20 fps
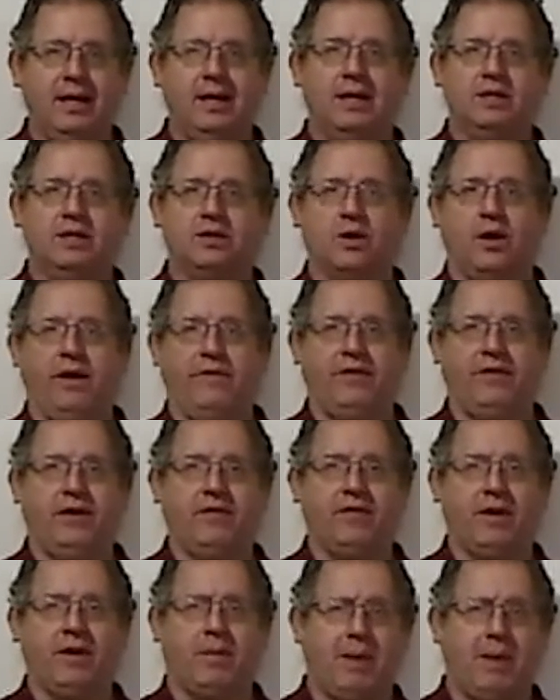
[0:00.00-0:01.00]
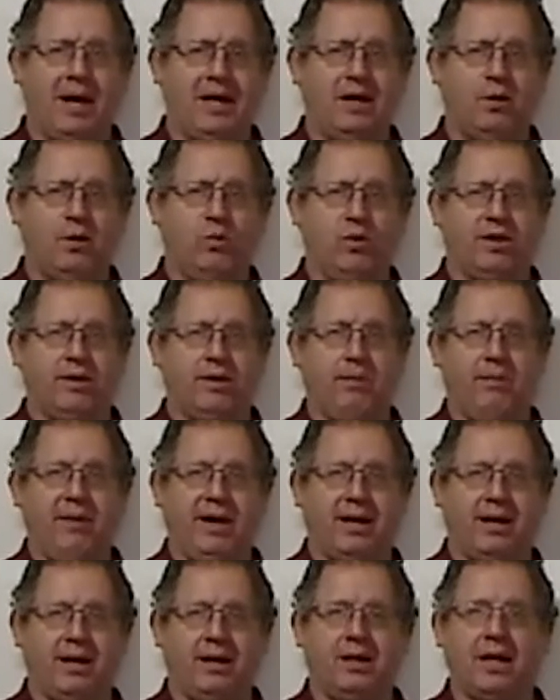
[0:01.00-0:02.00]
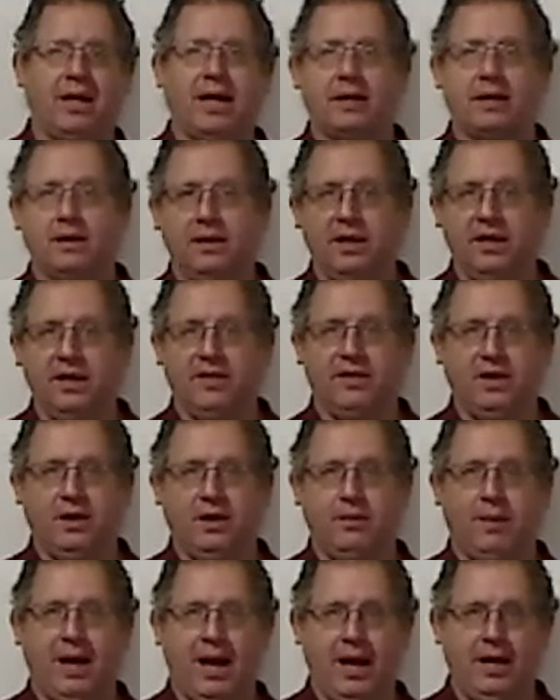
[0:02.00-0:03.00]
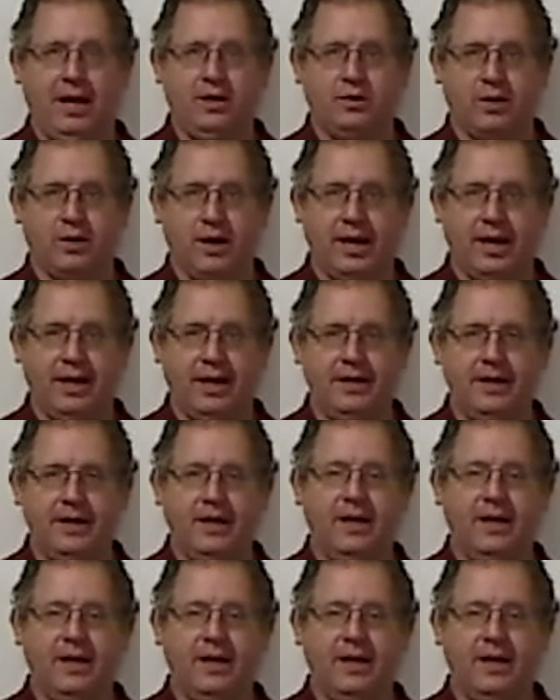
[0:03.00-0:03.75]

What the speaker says: So if you've combined it with a metal like lithium hydride,